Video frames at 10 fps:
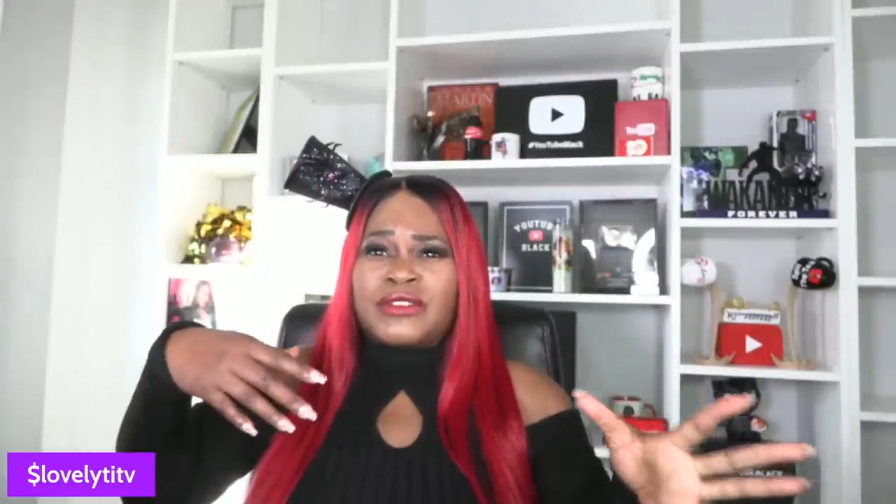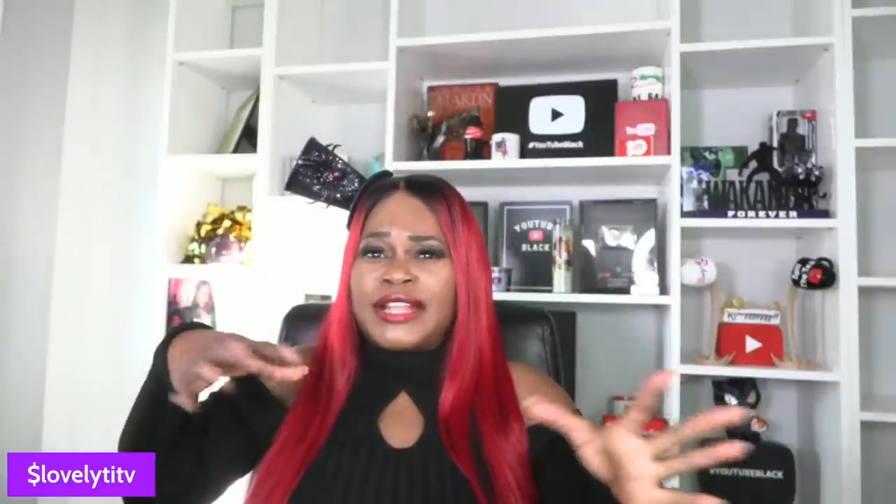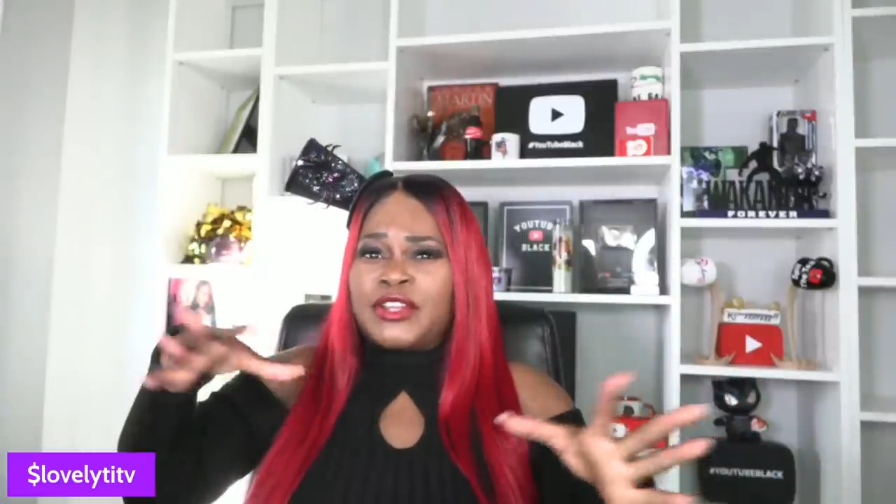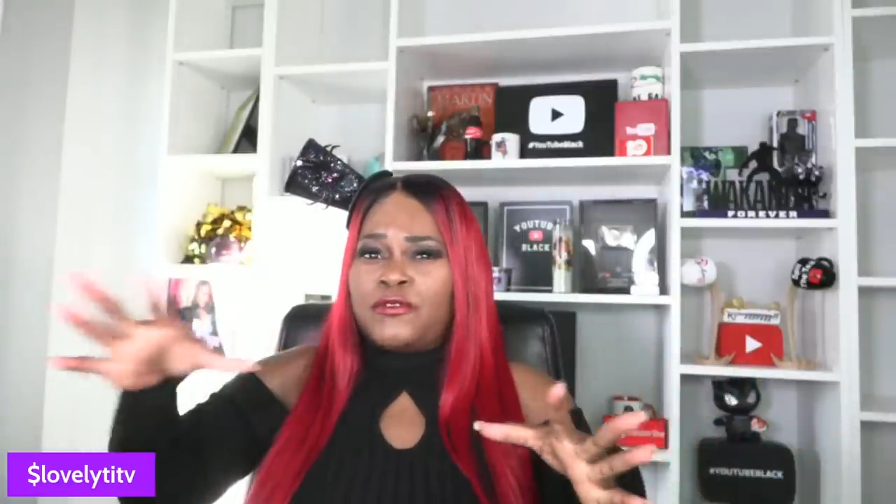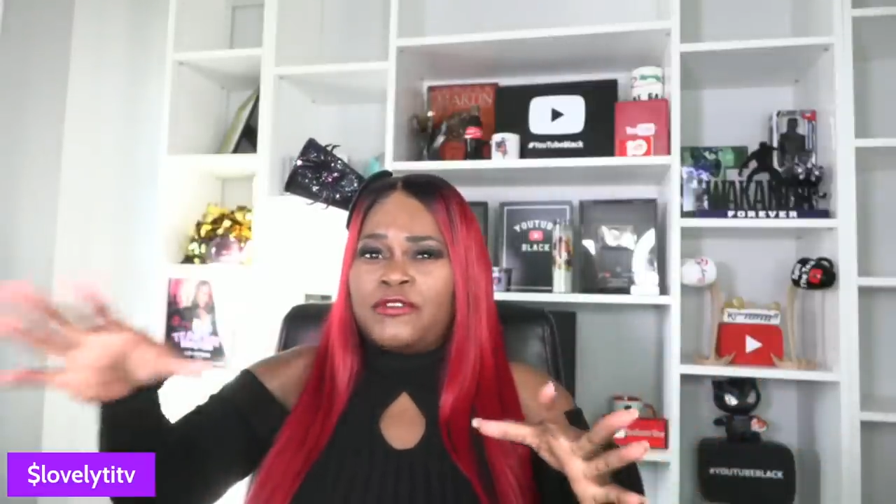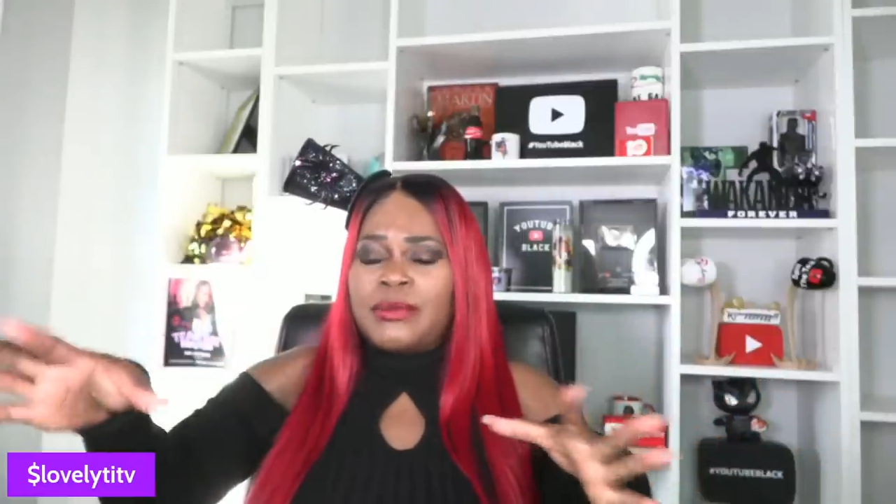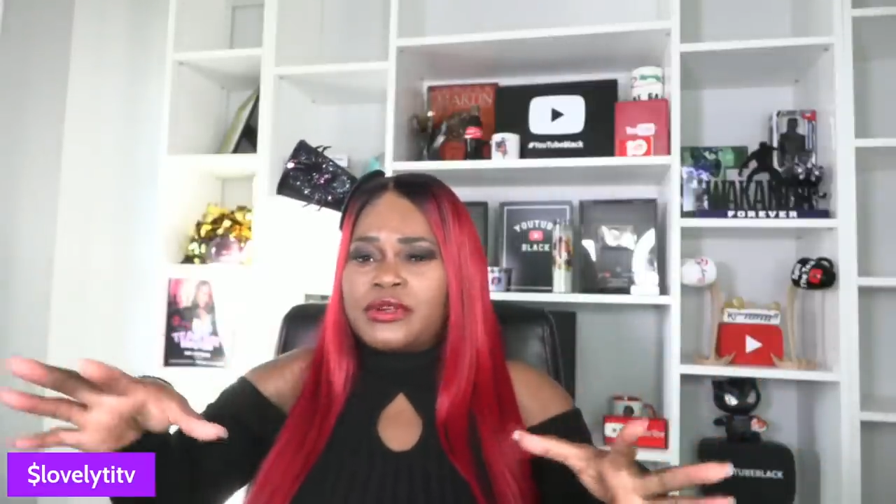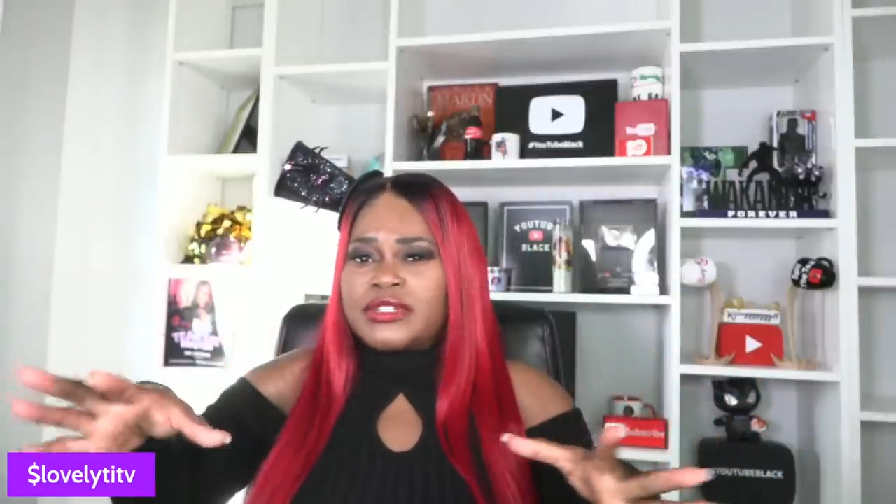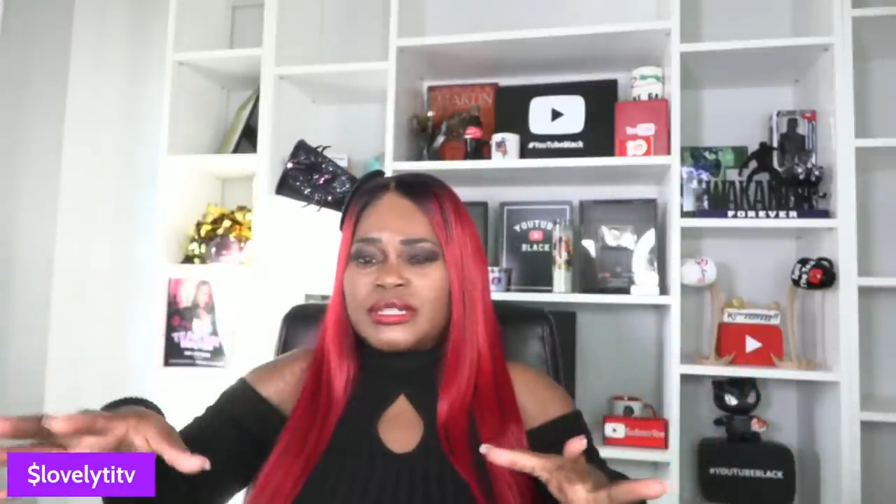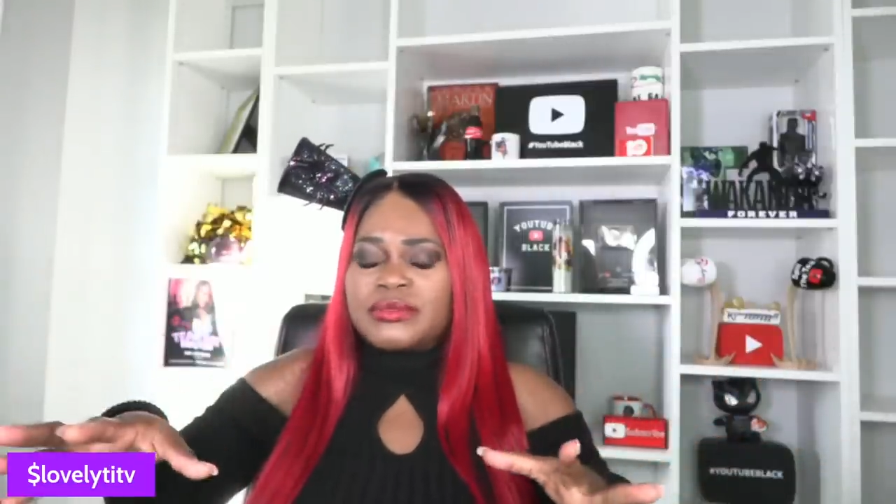for like
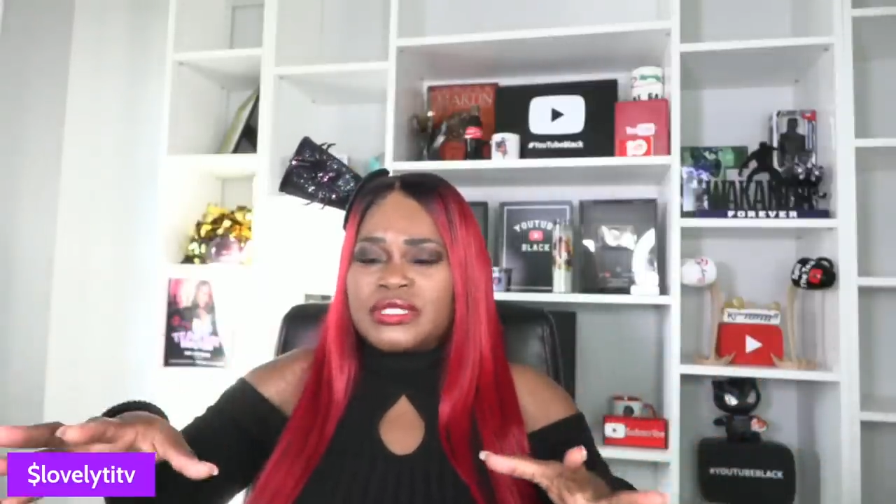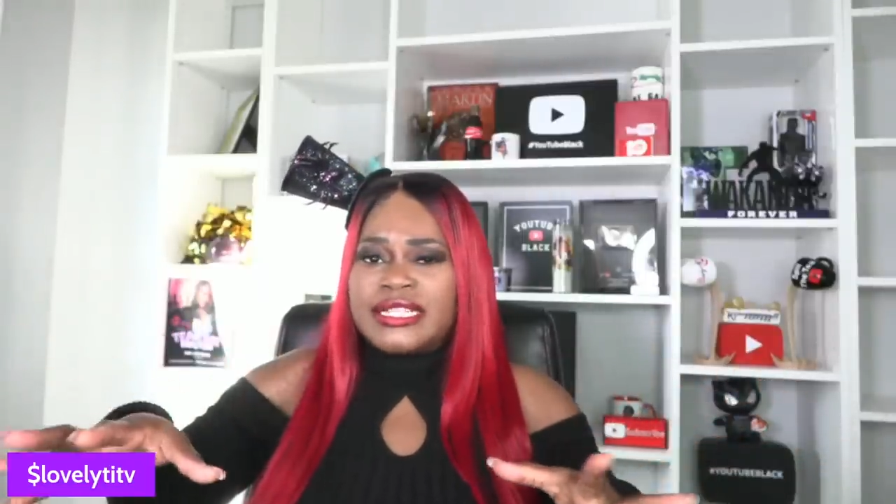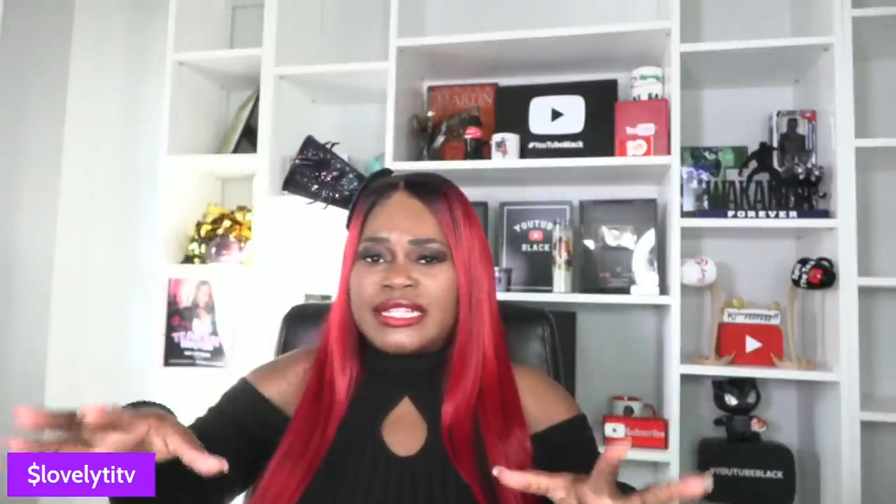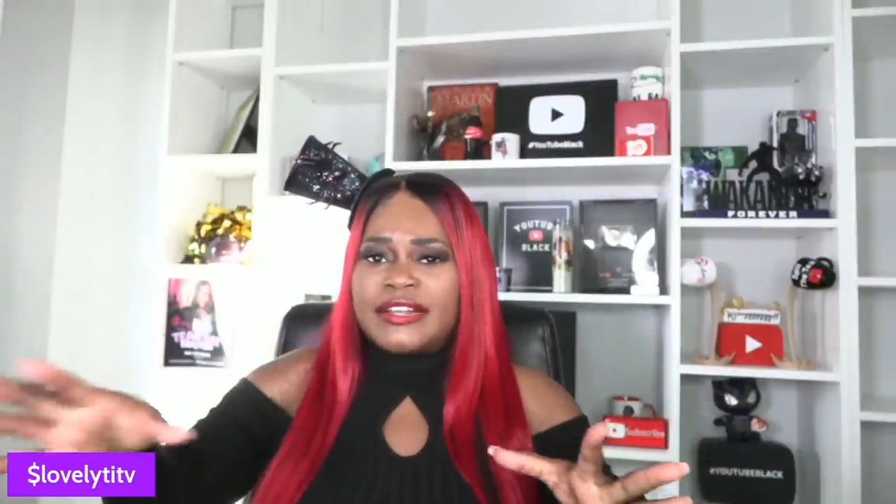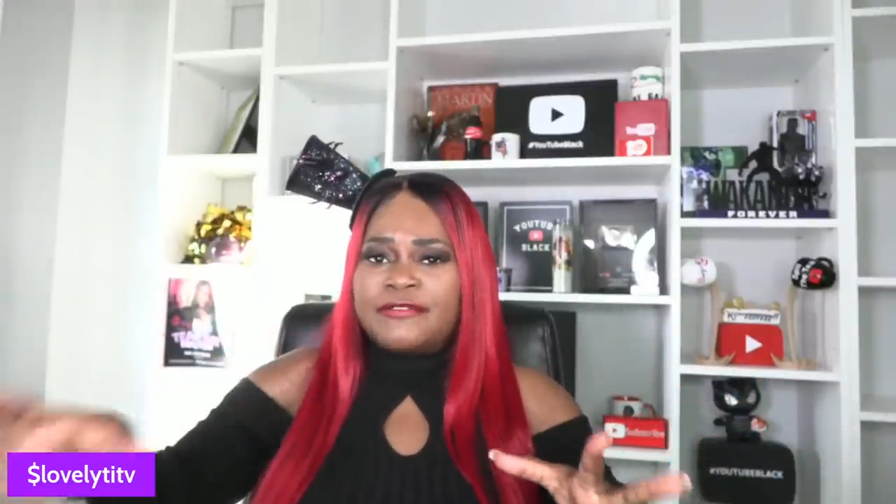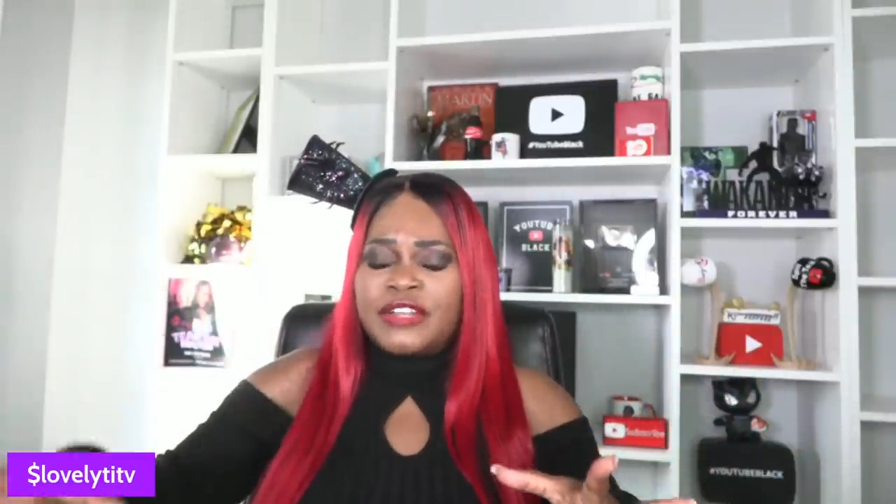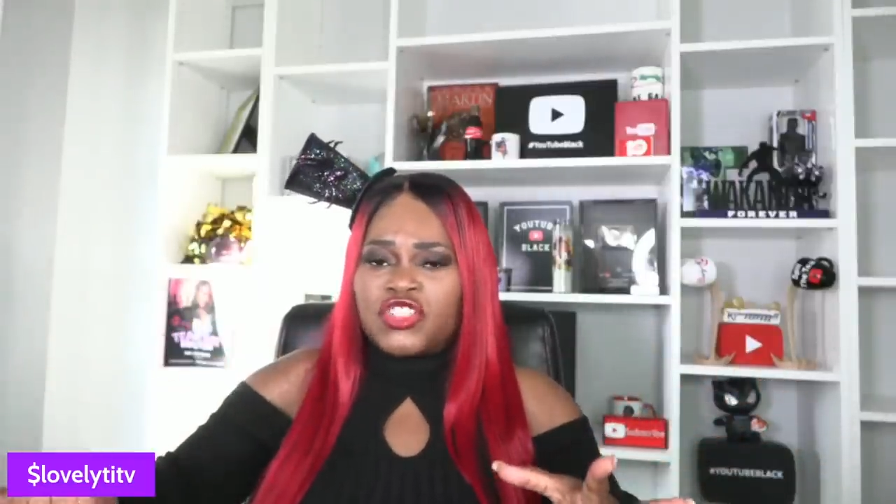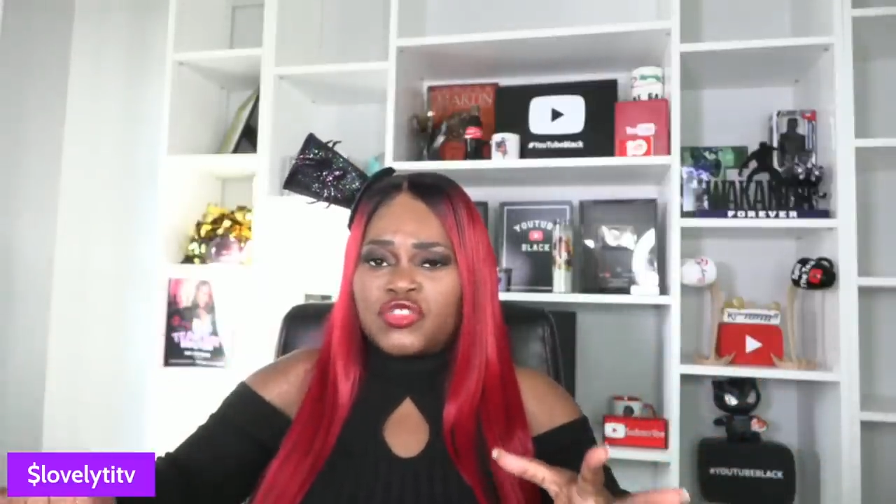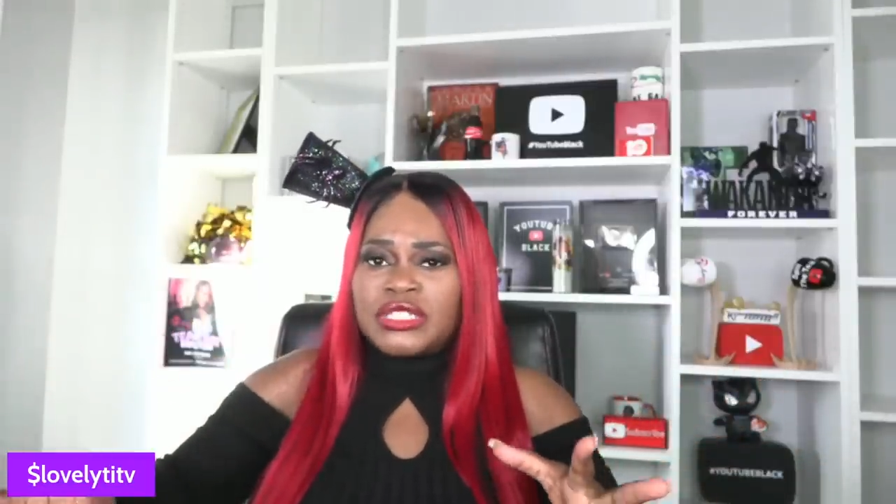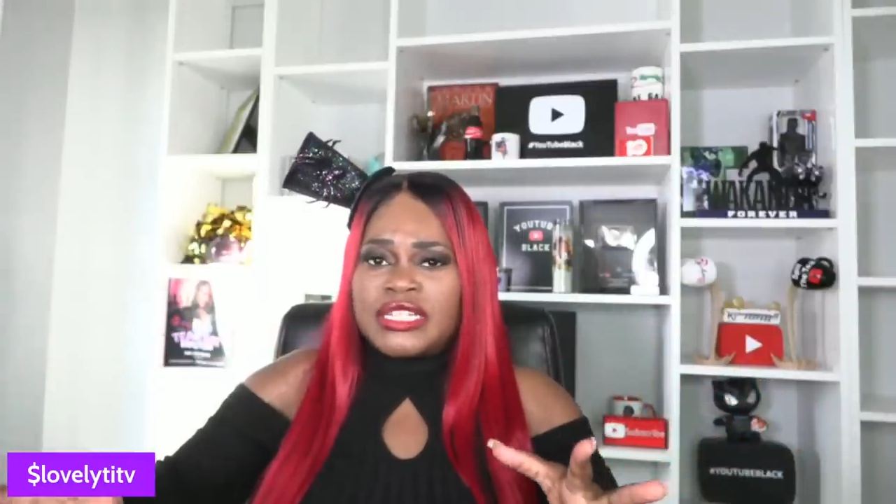November or something like that
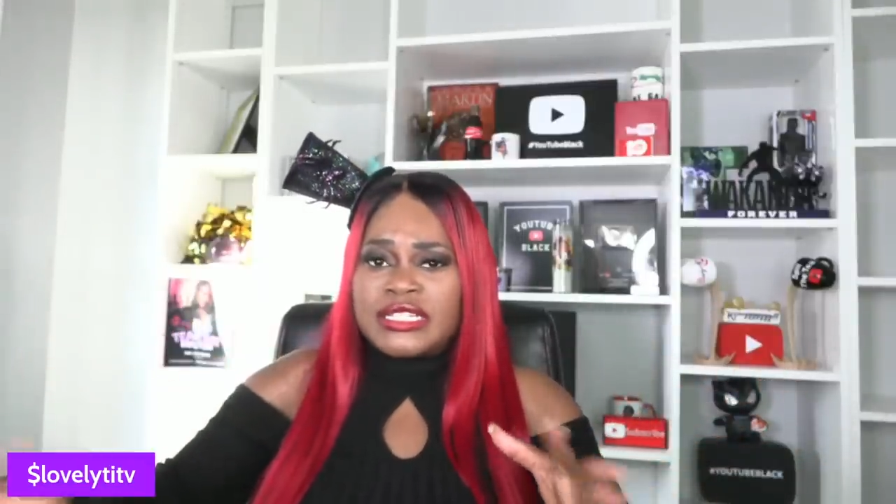eventually,